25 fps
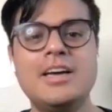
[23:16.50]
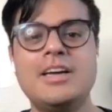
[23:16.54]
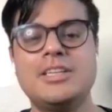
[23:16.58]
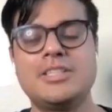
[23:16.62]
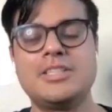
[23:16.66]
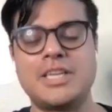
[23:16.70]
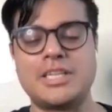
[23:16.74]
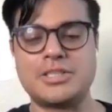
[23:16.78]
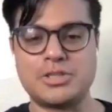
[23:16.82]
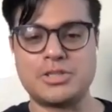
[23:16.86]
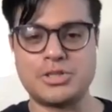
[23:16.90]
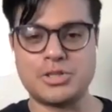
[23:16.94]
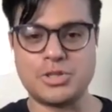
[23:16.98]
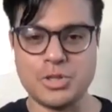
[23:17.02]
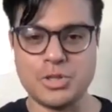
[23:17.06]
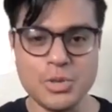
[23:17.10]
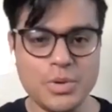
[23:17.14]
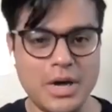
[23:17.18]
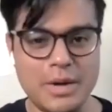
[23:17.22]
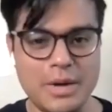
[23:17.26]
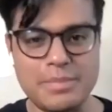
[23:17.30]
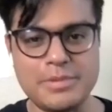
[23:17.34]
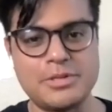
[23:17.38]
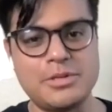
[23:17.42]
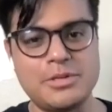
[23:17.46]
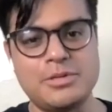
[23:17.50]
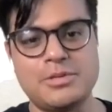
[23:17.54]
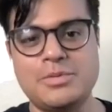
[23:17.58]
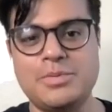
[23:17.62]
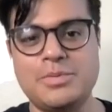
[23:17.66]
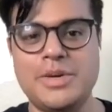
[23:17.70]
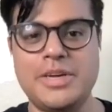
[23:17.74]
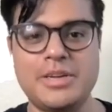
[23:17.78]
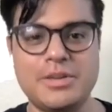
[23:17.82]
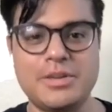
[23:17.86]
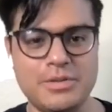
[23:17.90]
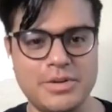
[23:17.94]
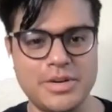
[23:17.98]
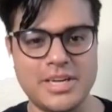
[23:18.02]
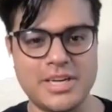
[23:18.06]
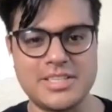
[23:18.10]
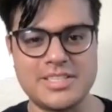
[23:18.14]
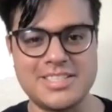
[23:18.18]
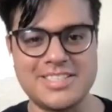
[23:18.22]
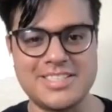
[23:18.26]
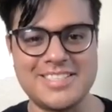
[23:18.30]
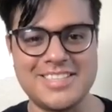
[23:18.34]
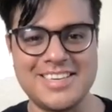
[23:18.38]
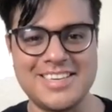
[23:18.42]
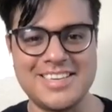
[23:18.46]
So that's two episodes a week you'll get
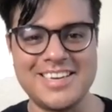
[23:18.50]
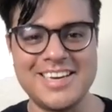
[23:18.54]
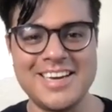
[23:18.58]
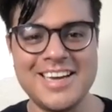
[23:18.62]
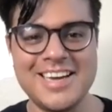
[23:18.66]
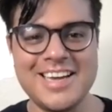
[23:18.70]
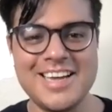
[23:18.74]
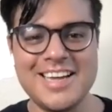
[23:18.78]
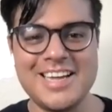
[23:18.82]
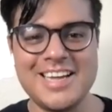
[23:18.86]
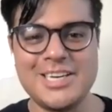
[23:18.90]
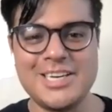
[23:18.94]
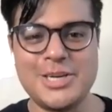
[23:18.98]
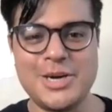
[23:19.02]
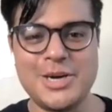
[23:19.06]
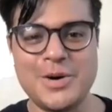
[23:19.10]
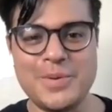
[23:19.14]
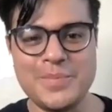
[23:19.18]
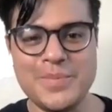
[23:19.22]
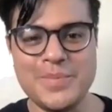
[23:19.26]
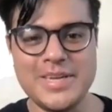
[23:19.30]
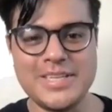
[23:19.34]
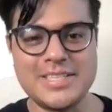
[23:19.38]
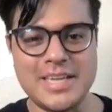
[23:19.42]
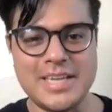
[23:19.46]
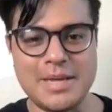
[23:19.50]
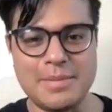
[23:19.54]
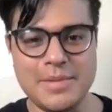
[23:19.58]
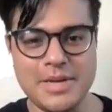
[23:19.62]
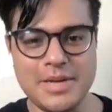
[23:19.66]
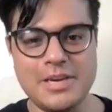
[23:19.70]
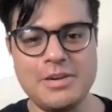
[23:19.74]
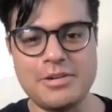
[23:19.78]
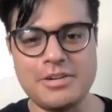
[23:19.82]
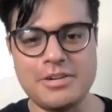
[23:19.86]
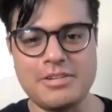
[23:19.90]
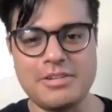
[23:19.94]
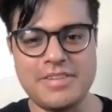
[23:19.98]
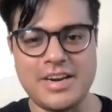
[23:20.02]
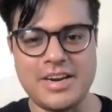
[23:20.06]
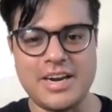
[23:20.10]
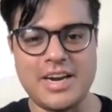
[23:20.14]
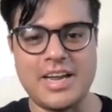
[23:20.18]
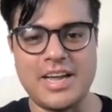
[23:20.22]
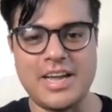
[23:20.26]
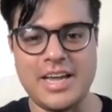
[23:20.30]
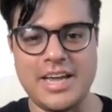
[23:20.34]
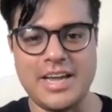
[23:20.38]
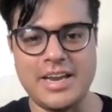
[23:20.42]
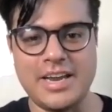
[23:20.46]
to see. Don't miss Emilio
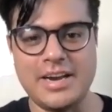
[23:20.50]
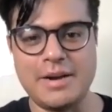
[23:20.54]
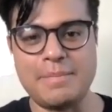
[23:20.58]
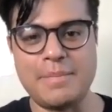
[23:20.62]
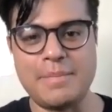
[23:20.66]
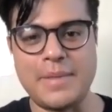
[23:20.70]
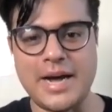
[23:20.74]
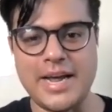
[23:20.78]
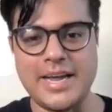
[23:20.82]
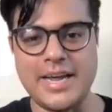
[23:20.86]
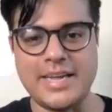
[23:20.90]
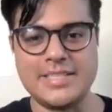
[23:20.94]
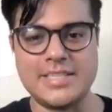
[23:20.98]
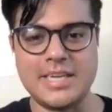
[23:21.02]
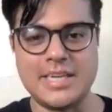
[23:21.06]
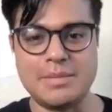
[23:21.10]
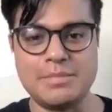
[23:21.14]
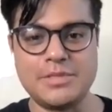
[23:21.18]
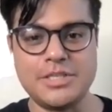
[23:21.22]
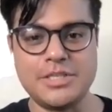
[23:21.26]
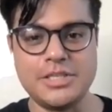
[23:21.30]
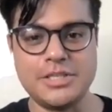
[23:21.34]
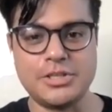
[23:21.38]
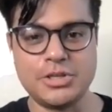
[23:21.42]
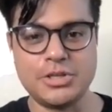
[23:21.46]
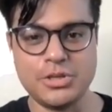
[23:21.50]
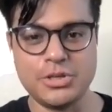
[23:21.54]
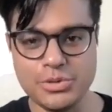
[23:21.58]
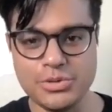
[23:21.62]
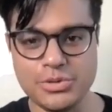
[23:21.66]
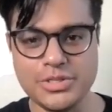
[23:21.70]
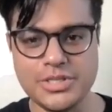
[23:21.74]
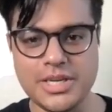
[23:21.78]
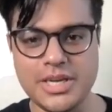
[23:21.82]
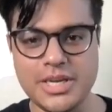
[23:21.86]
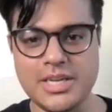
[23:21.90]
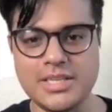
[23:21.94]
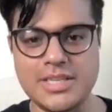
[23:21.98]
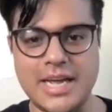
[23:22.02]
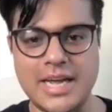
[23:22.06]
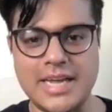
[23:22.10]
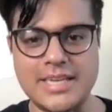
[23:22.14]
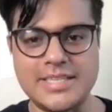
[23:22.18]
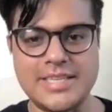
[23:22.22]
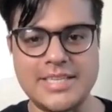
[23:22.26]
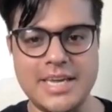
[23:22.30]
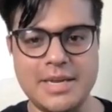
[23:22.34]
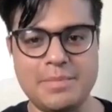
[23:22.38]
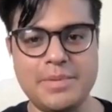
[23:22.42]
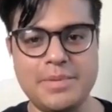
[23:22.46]
Rivera in Mayans MC Tuesdays
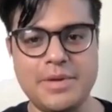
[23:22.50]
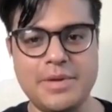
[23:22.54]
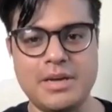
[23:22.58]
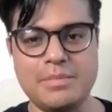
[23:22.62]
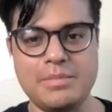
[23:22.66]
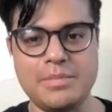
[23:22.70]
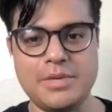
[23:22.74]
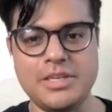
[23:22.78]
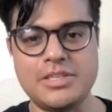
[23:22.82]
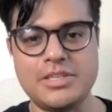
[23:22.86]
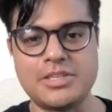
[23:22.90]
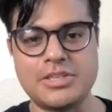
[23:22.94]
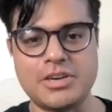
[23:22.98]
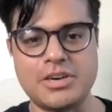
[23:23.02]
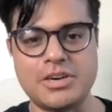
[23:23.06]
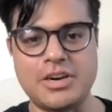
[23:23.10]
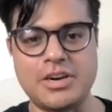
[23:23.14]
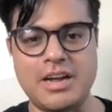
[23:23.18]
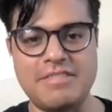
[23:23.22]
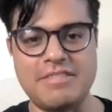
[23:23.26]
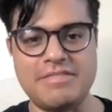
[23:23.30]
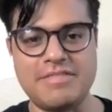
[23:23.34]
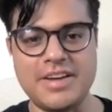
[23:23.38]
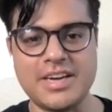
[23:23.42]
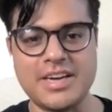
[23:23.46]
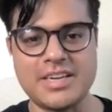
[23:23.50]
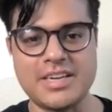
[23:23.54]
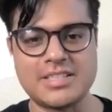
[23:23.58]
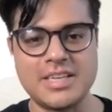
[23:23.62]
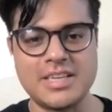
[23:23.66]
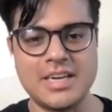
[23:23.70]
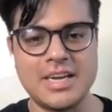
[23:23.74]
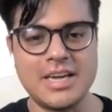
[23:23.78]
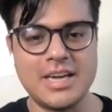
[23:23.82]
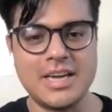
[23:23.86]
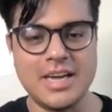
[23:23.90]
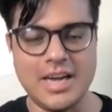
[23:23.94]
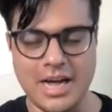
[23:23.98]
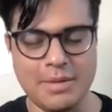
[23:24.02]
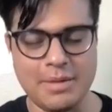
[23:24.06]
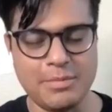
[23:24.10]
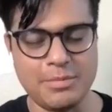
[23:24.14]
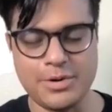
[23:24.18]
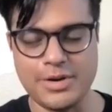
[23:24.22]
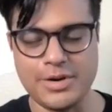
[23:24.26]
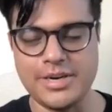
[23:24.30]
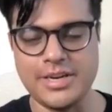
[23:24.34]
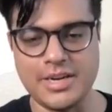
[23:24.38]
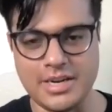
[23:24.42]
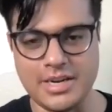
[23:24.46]
at 10 p.m. Eastern on FX. I'm
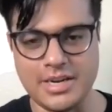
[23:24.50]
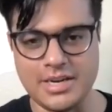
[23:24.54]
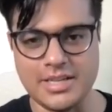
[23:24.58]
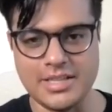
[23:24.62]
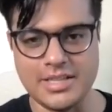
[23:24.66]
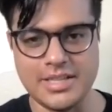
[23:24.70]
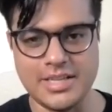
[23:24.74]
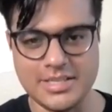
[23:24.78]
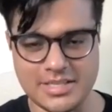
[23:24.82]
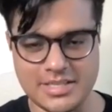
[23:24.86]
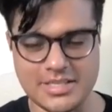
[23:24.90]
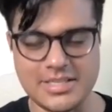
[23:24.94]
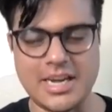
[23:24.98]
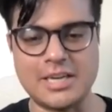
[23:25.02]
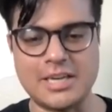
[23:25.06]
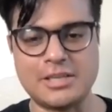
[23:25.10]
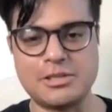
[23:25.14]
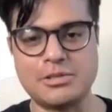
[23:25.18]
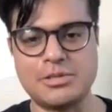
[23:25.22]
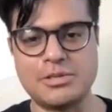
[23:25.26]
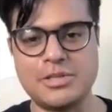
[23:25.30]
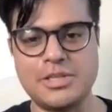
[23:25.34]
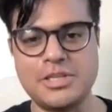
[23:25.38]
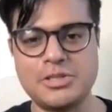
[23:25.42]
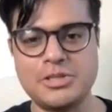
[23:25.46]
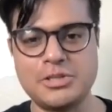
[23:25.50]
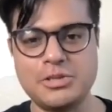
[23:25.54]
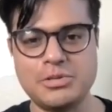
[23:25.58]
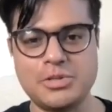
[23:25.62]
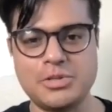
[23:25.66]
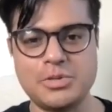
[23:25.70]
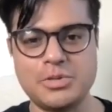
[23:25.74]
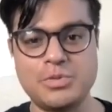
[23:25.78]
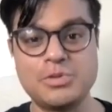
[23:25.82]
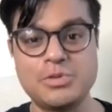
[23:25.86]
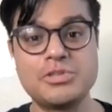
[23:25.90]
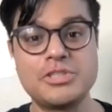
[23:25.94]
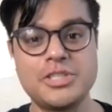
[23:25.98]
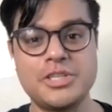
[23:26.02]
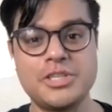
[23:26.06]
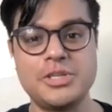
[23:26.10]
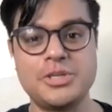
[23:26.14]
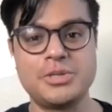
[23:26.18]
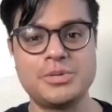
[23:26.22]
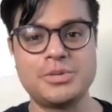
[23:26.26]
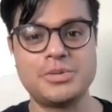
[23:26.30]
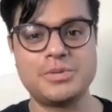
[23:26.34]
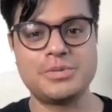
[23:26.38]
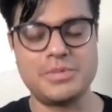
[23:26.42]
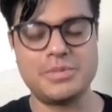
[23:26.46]
Juan Ayala. This is Actors with Issues, and we'll see
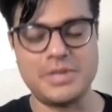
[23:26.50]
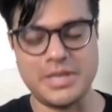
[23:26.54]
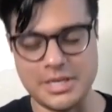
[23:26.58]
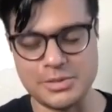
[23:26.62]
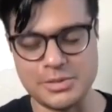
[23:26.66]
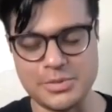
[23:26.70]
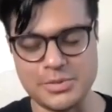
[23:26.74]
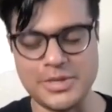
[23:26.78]
you next